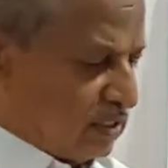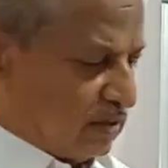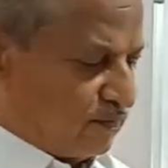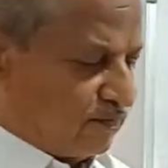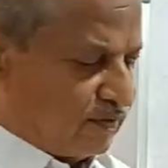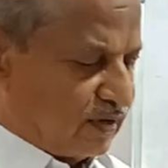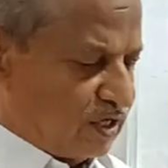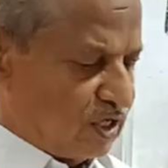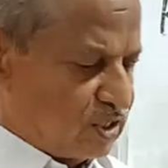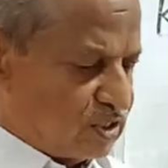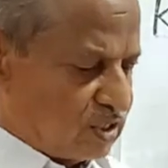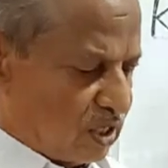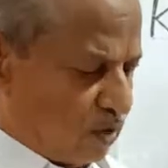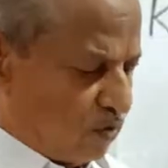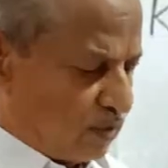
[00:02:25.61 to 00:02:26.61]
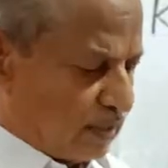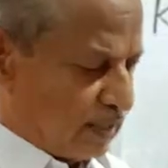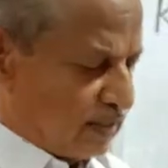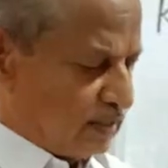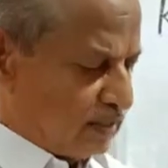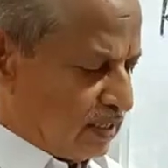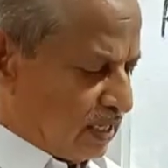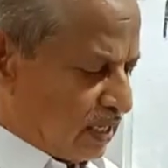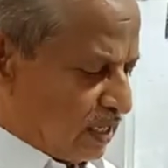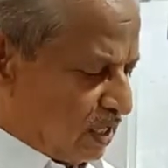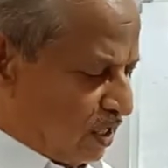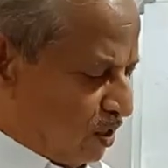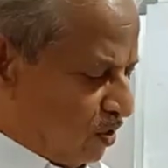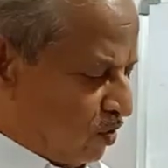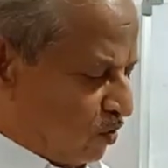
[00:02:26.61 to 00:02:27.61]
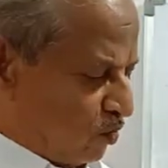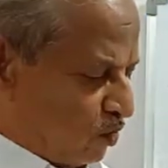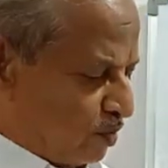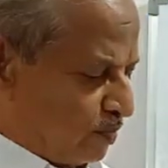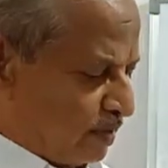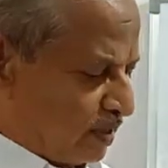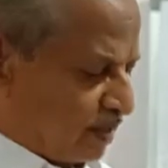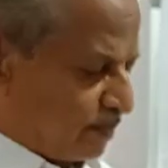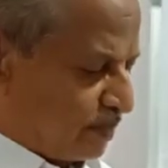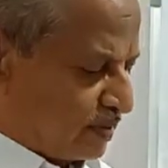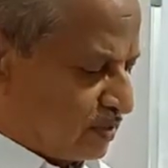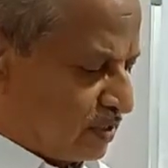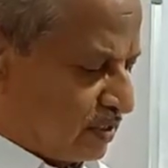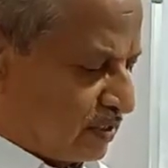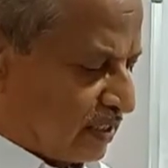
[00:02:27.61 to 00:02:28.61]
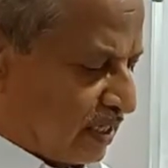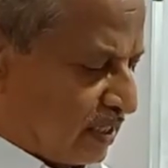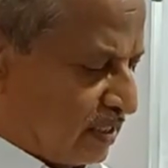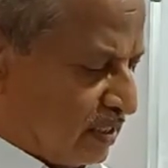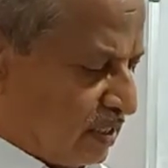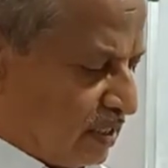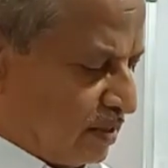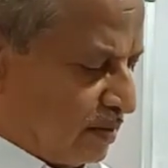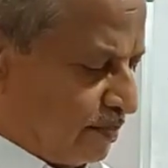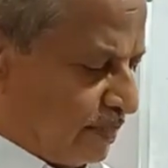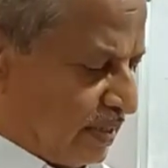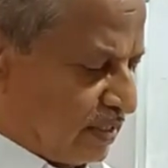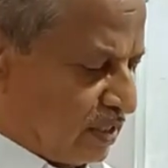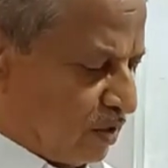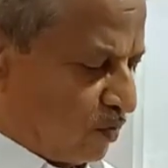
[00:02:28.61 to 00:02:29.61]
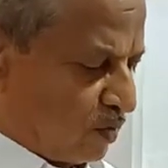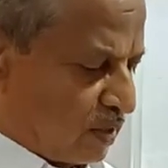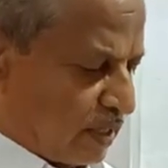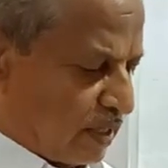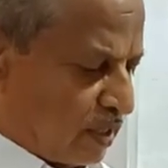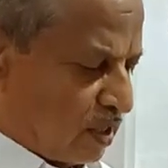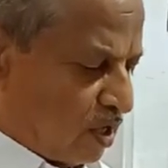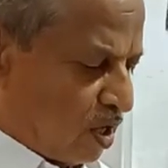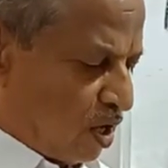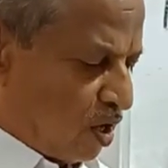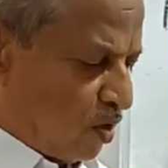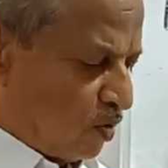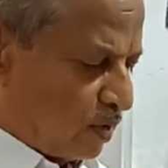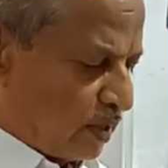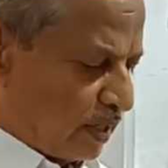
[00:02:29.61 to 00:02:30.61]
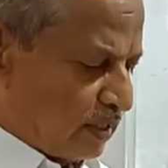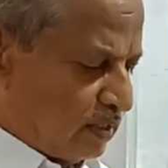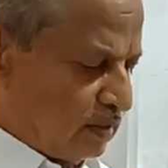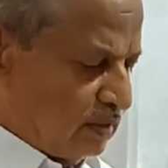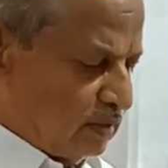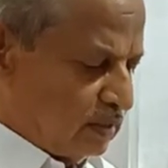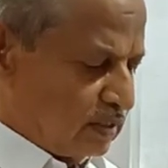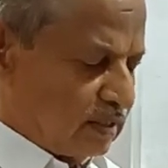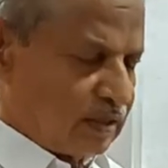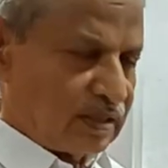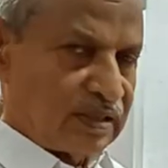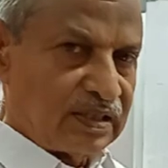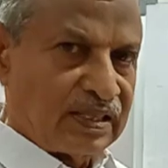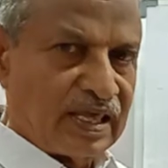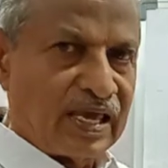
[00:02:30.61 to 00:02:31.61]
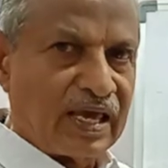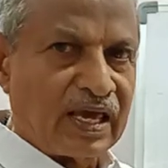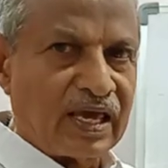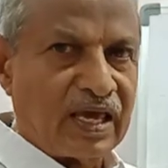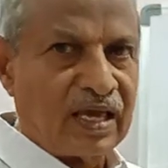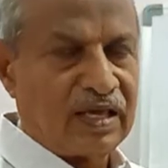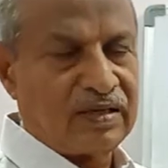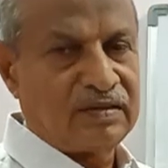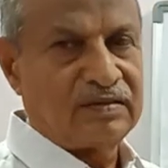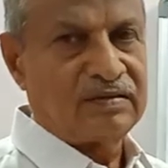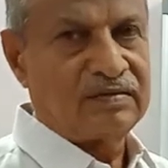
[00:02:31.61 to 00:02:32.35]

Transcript: the phrase how can they would be represented by the outline how can they,